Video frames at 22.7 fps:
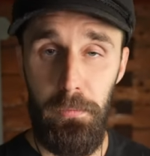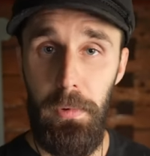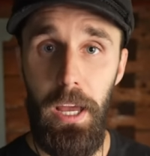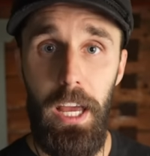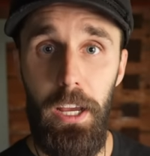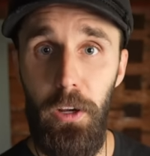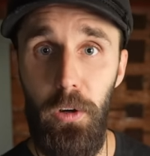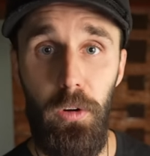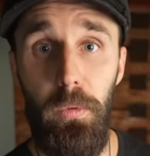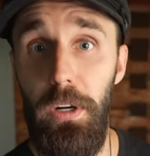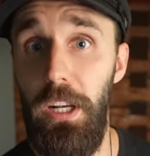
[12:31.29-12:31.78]

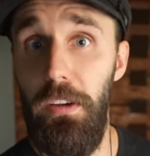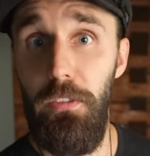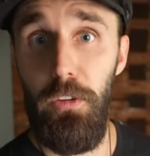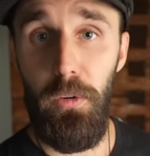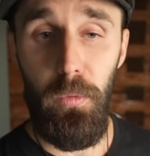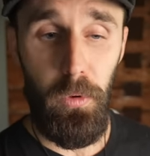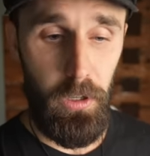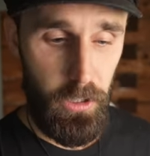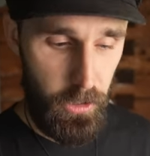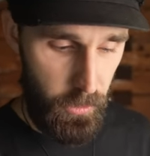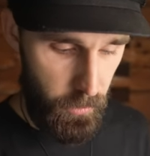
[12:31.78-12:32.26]
bag or whatever
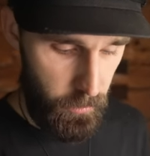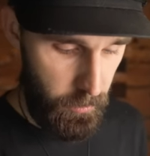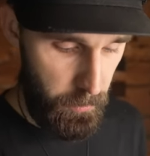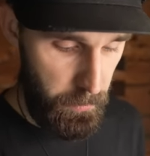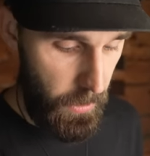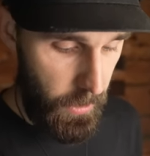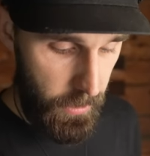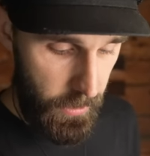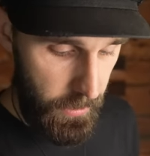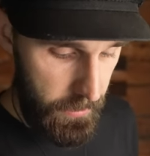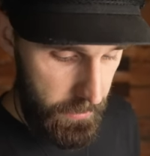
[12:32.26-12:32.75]
you want to use, a
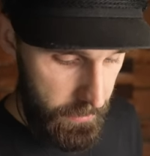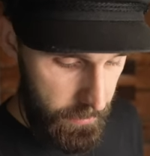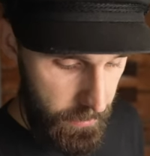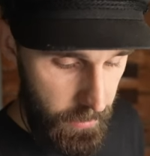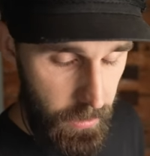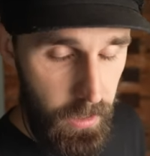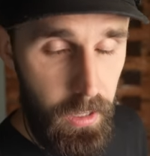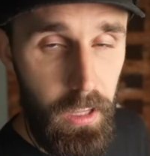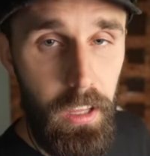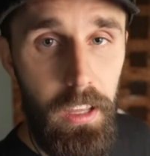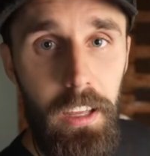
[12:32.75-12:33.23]
bucket,
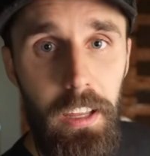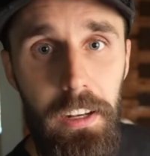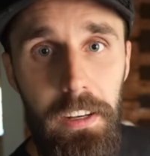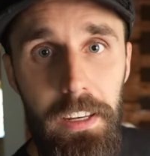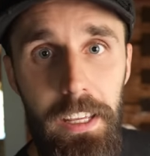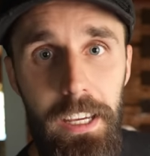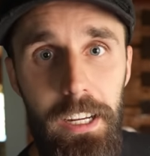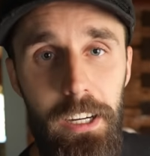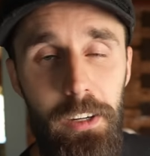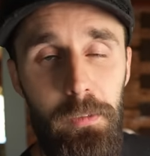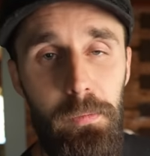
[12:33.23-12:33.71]

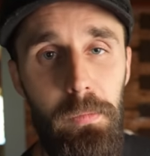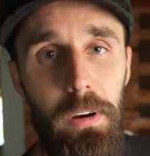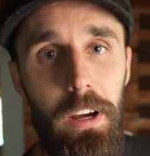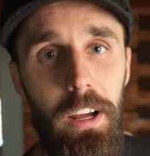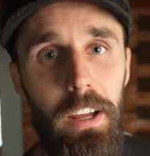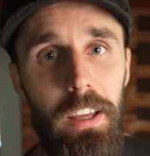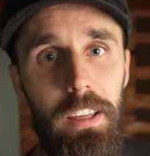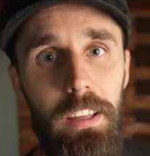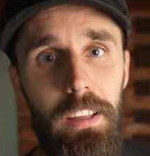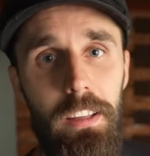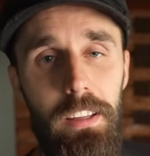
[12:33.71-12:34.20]
near
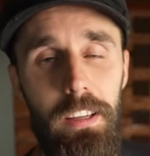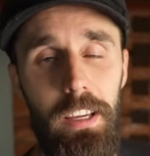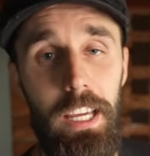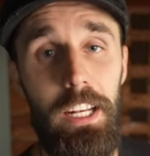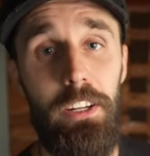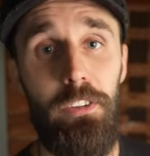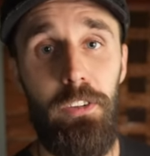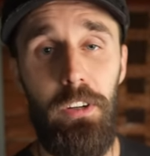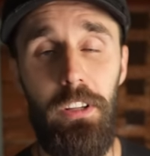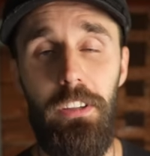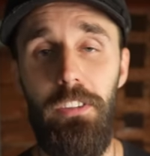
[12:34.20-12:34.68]
my
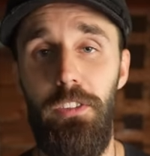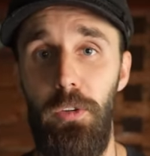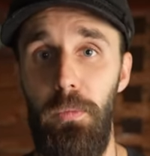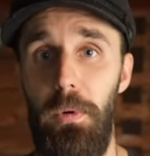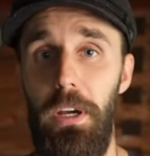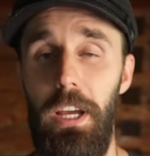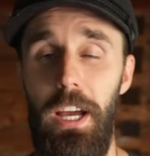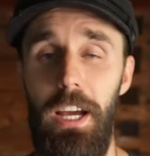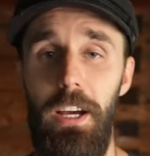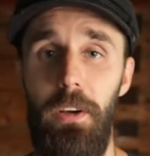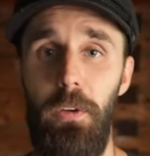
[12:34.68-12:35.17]
entrance to
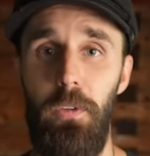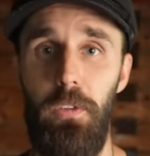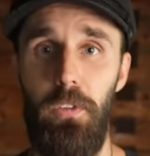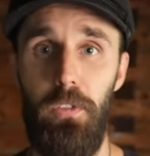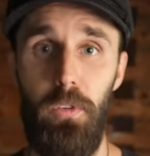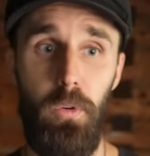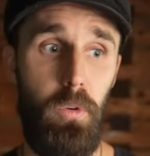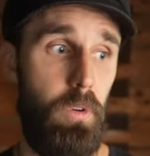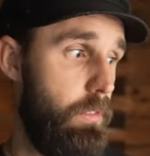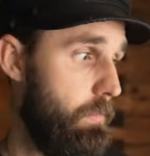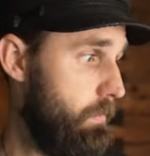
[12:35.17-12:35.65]
my
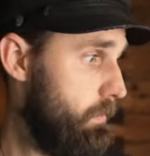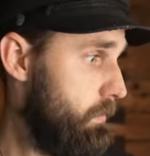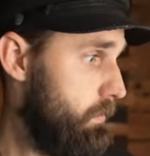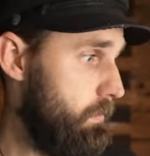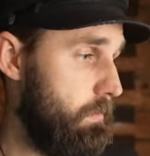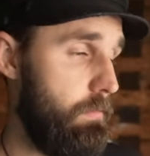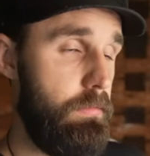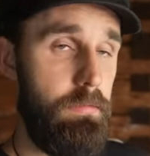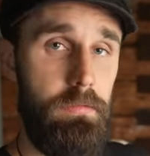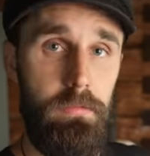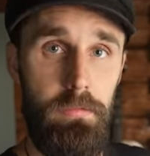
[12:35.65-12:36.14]
house, or
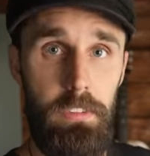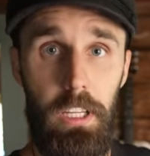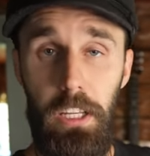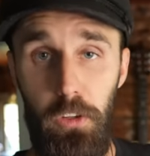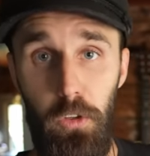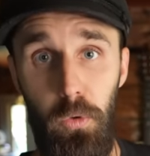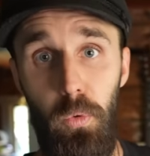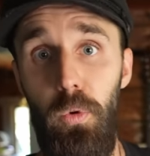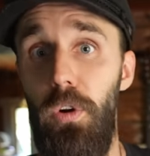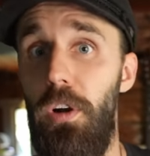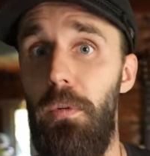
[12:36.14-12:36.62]
yeah,
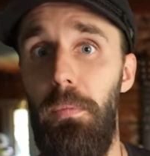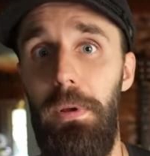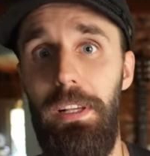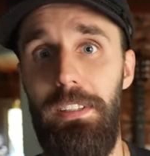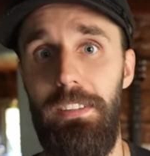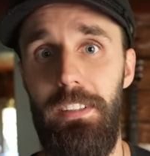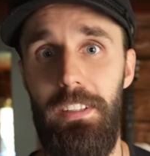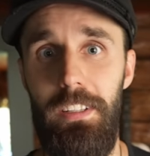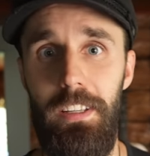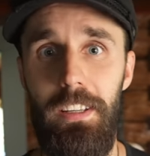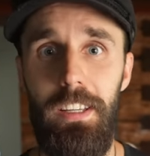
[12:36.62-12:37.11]
the door
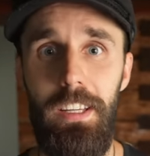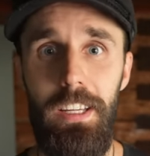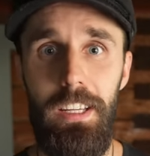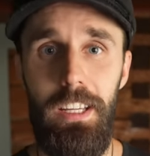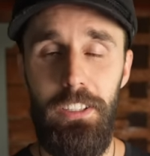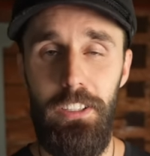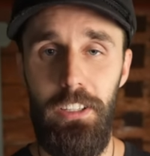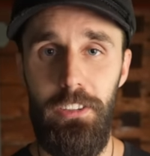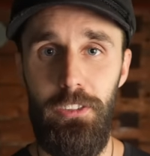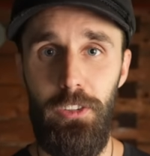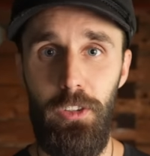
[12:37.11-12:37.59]
basically,
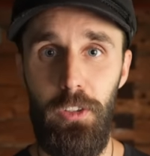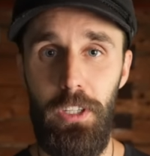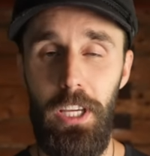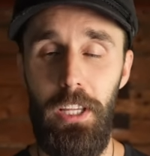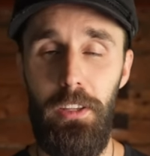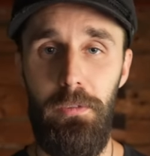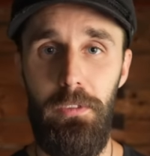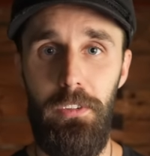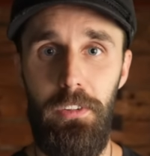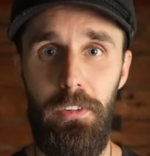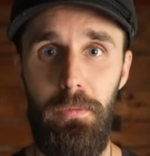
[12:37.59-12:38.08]
just to
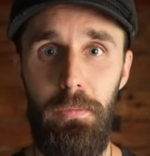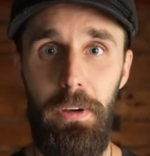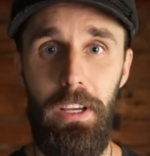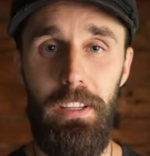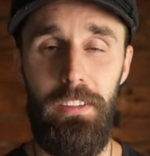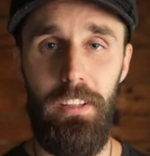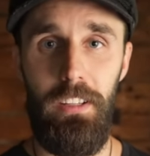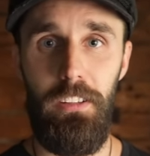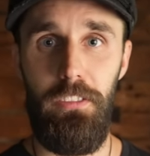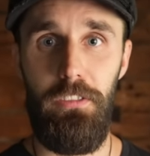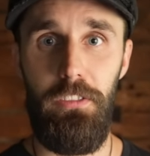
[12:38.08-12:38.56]
get
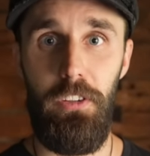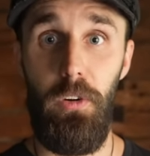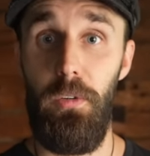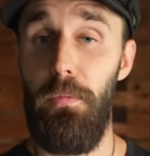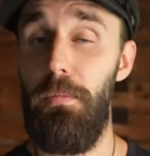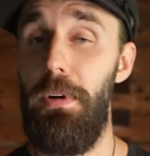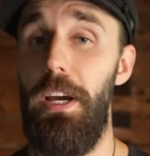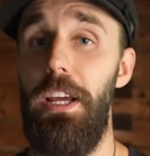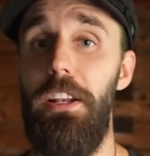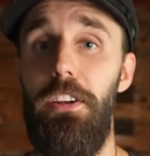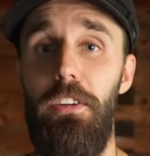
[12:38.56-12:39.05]
myself a
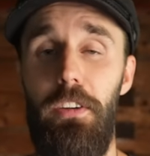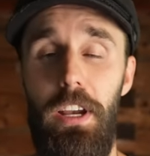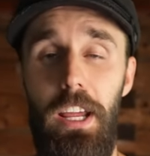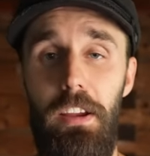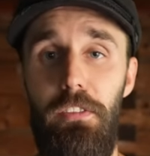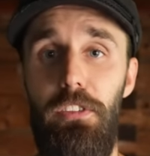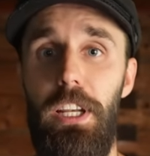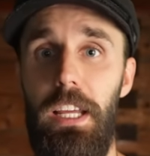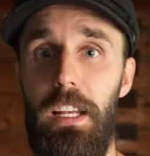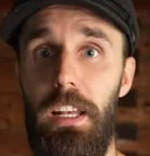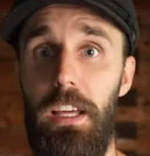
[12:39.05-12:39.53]
reminder
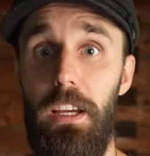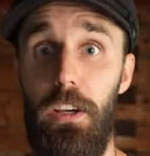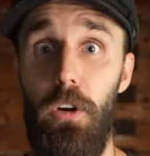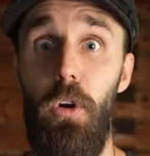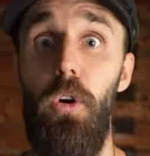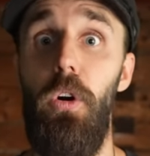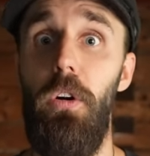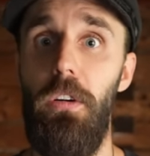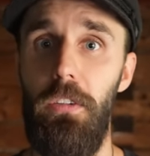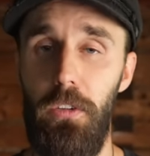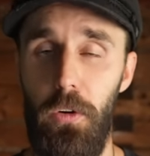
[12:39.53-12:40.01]
every day, like,
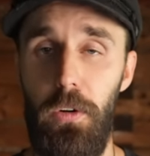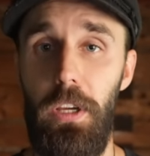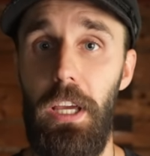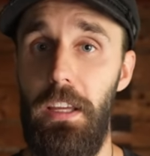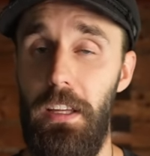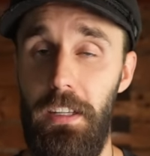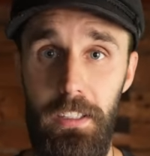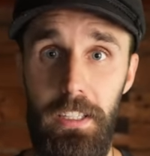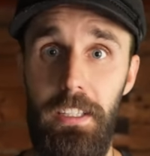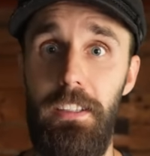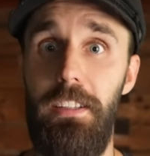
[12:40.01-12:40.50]
oh,
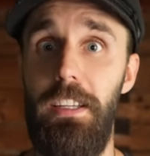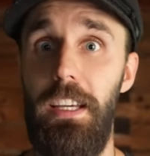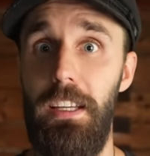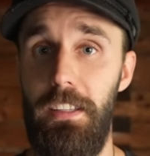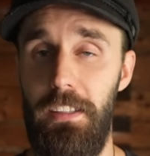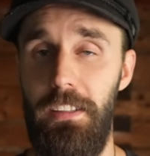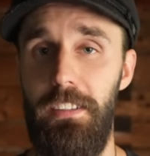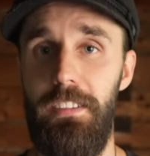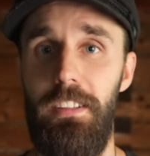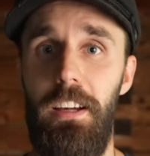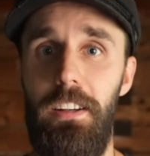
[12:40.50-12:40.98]
okay, I need to
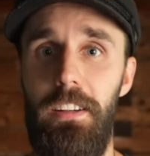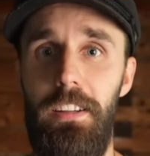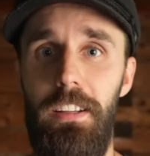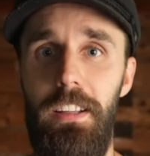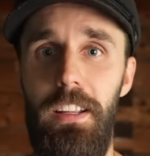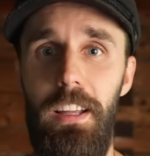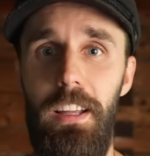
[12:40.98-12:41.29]
get this done.